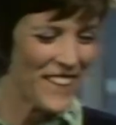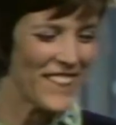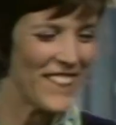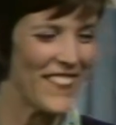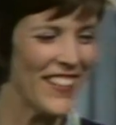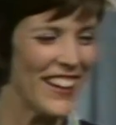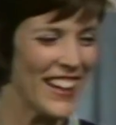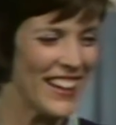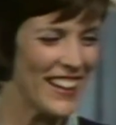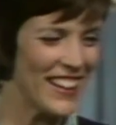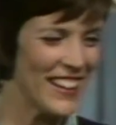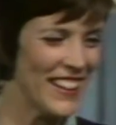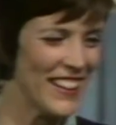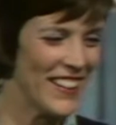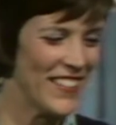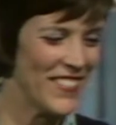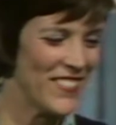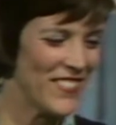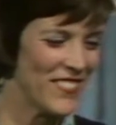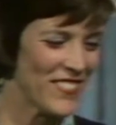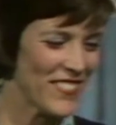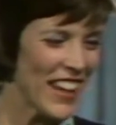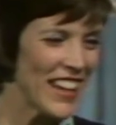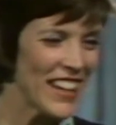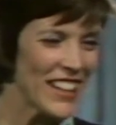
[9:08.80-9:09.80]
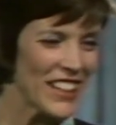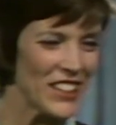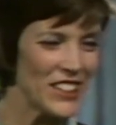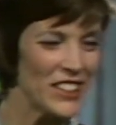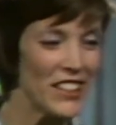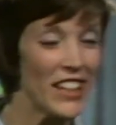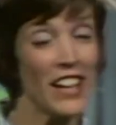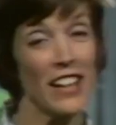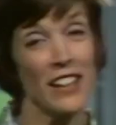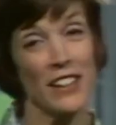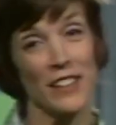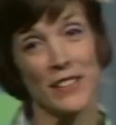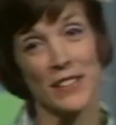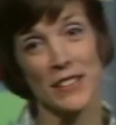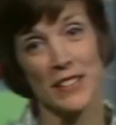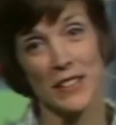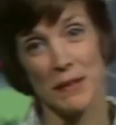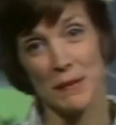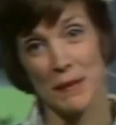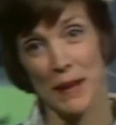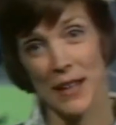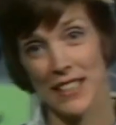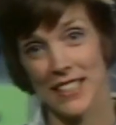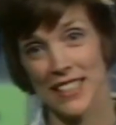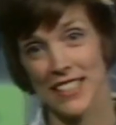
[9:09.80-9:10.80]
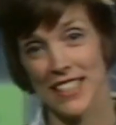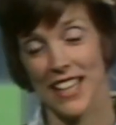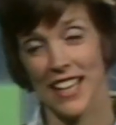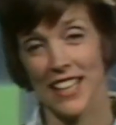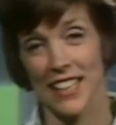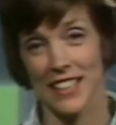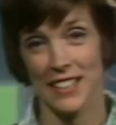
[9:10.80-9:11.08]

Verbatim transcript: well, your nose, you might say,